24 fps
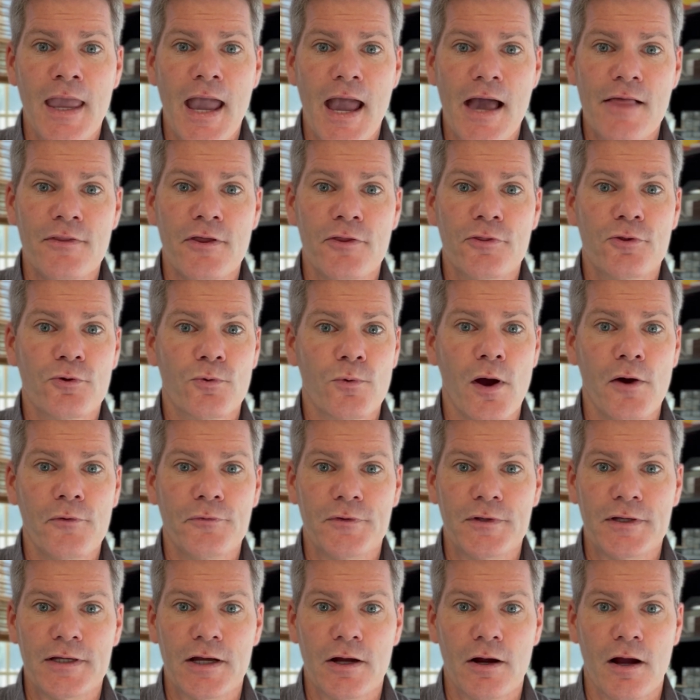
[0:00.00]
And then
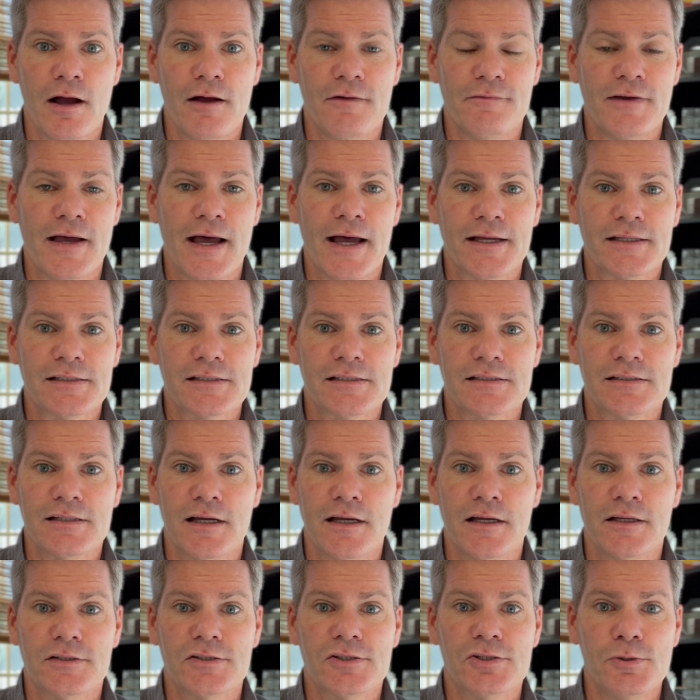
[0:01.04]
throughout the year, I've asked
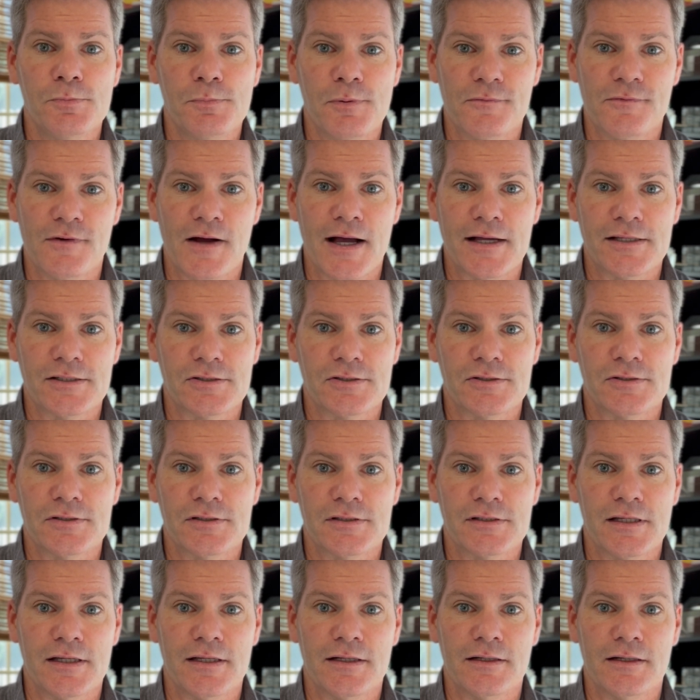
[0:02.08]

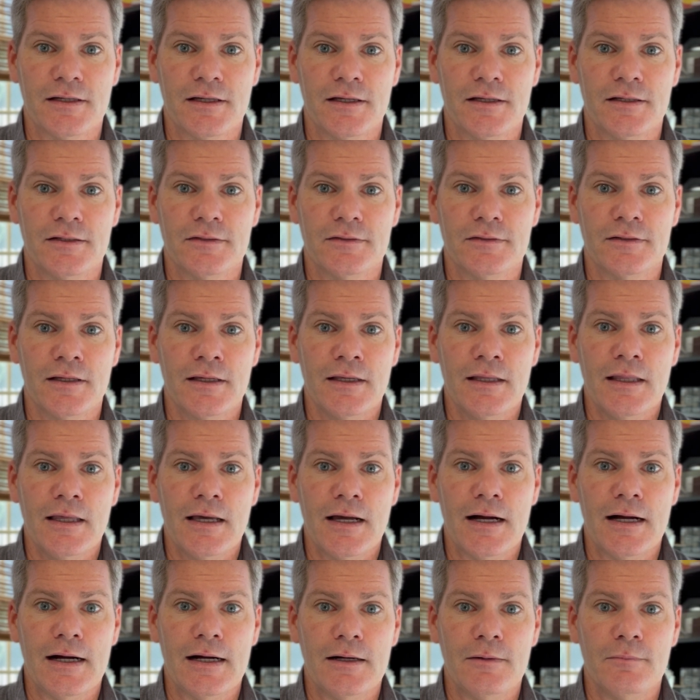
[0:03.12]
supervisors and
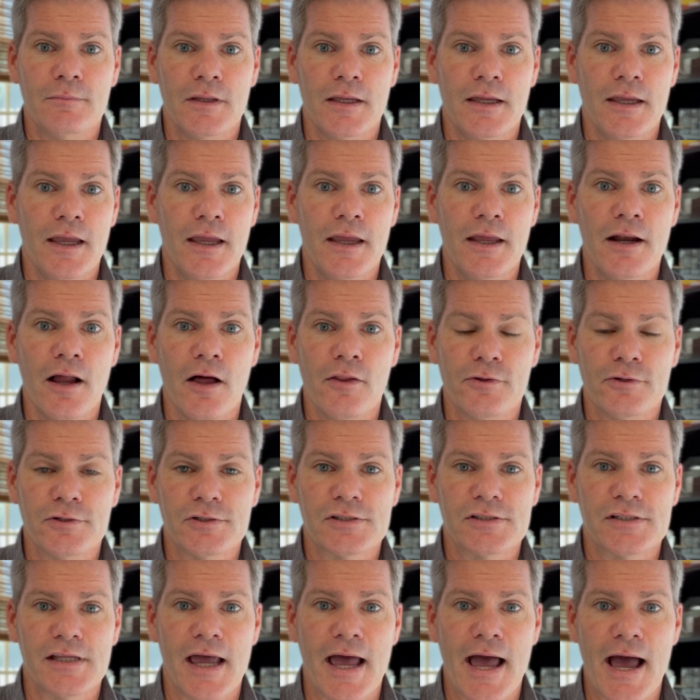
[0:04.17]

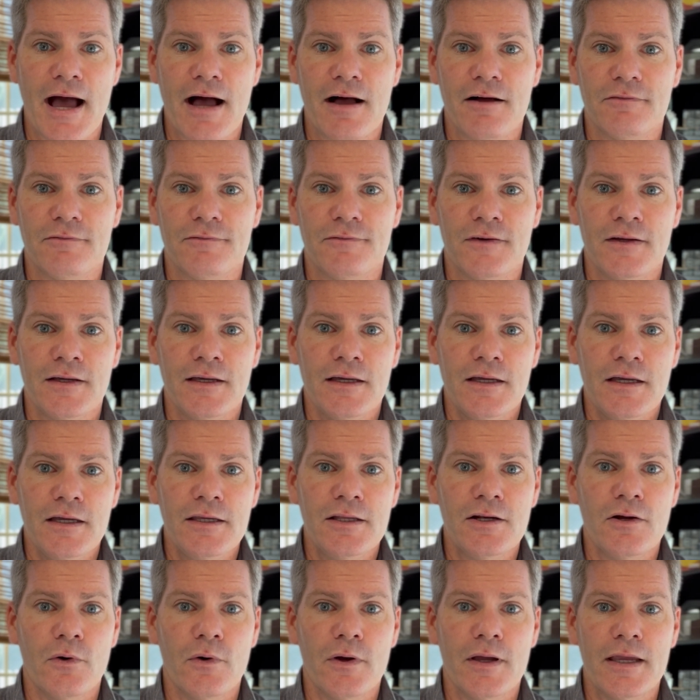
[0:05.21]
others to have,
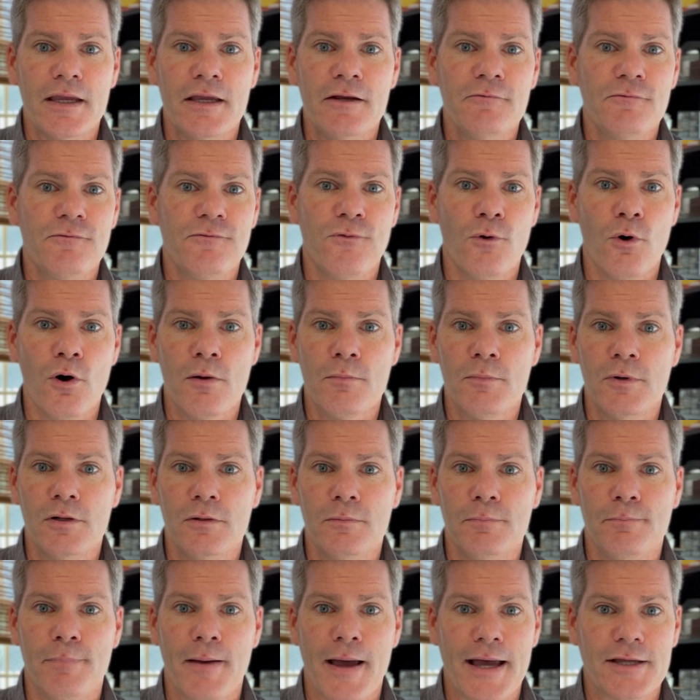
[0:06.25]
you know,
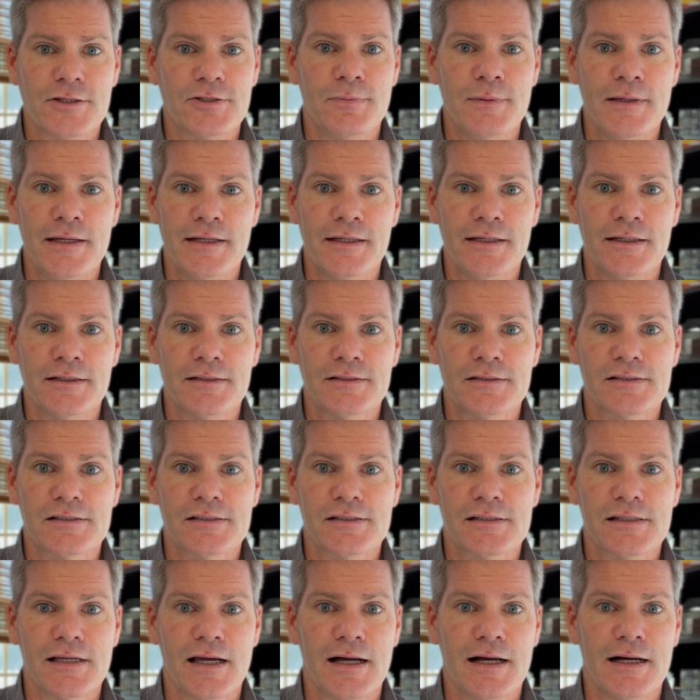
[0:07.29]
informal patch
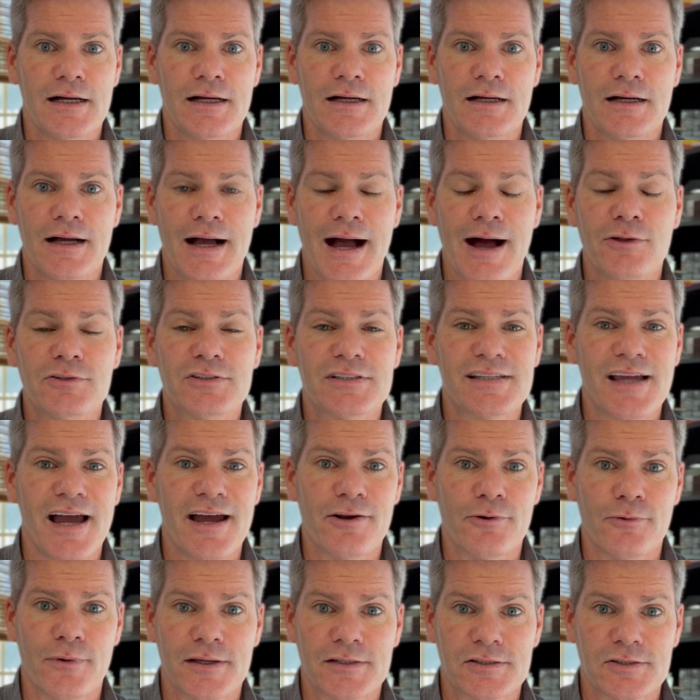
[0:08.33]
meetings
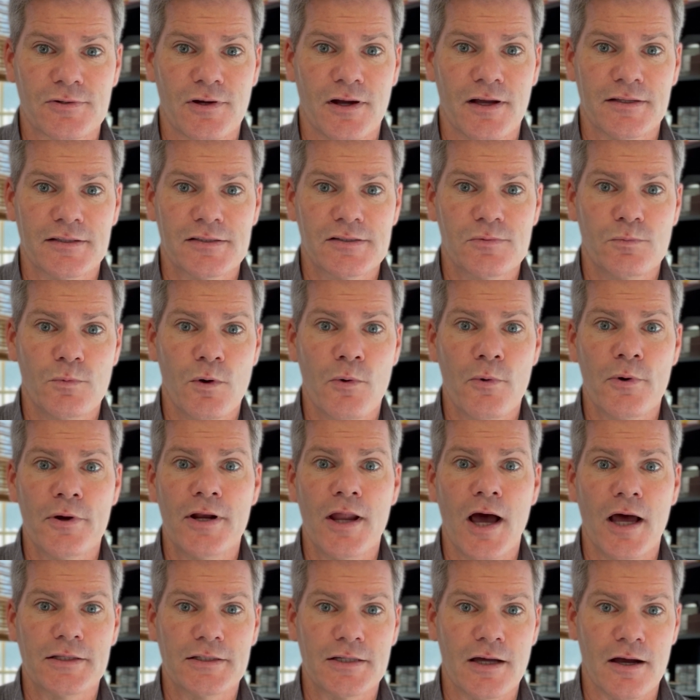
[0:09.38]
outside of restaurants where we're
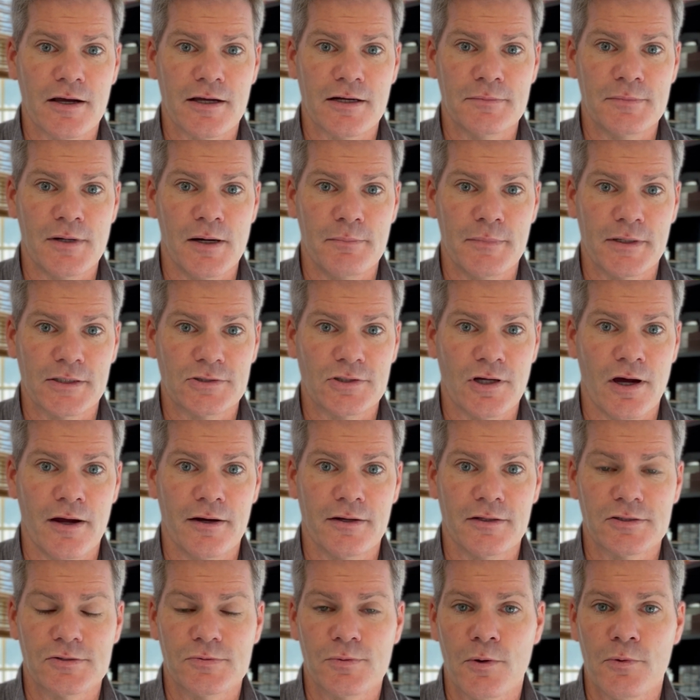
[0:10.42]
not talking about
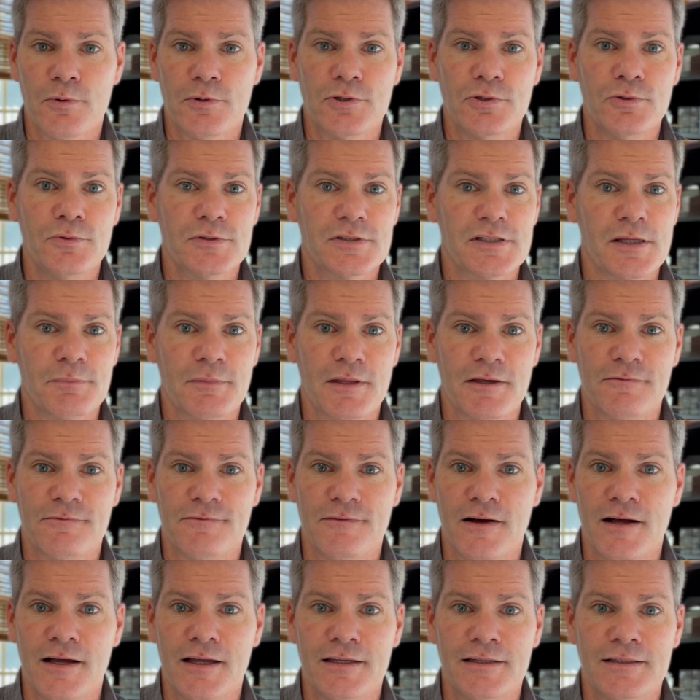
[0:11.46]
McDonald's, where we're doing something
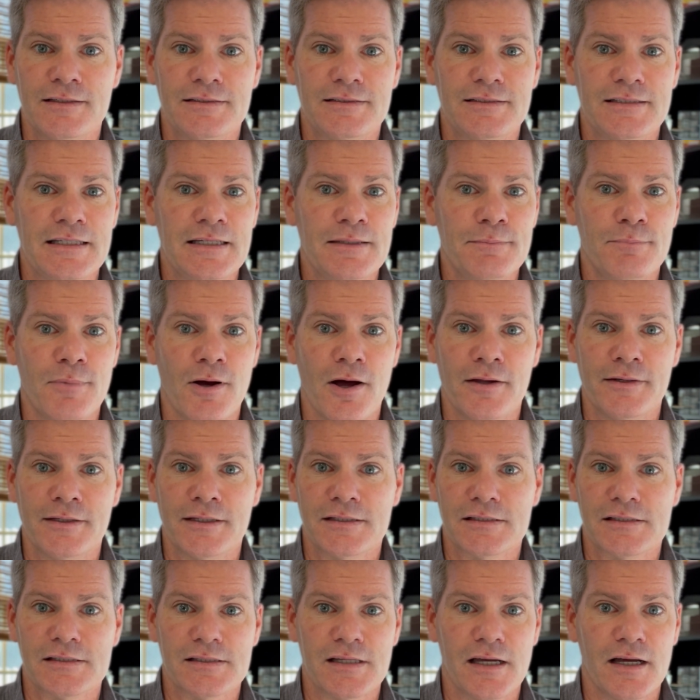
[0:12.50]
fun, team
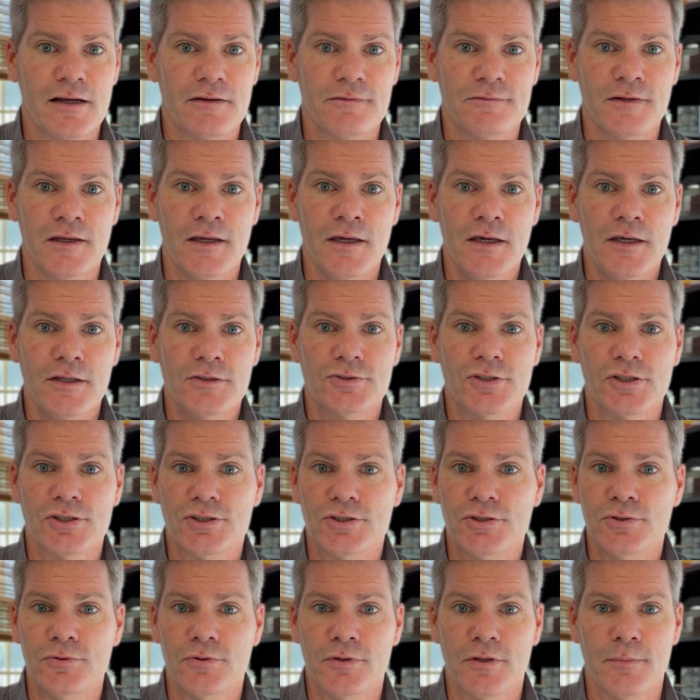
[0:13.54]
bonding stuff, just
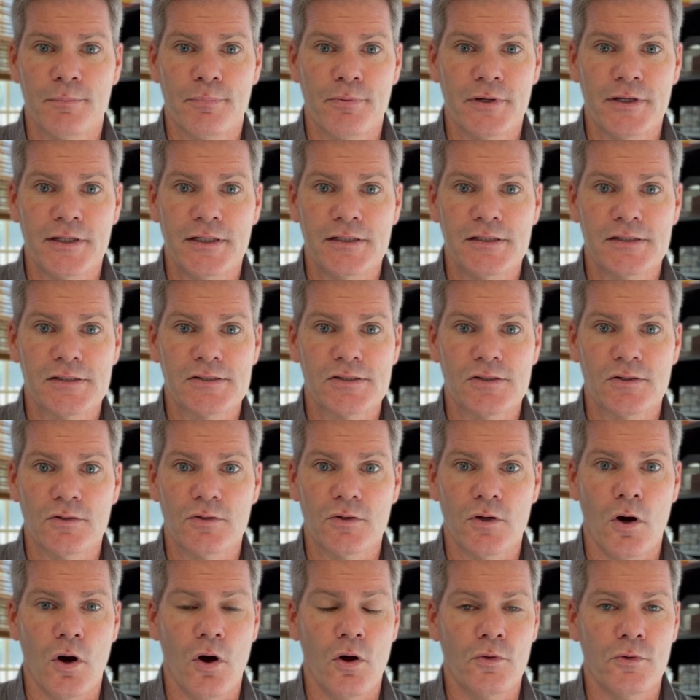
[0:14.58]
shooting the breeze,
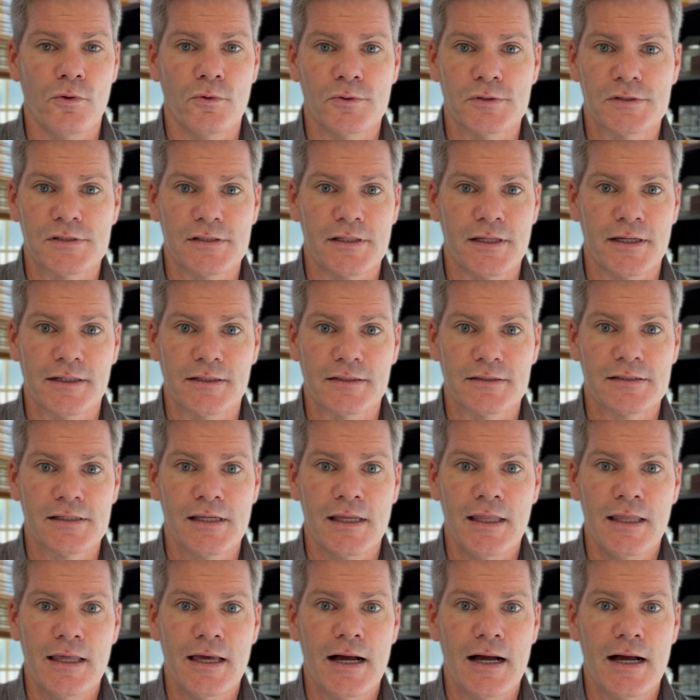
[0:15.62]
all those things.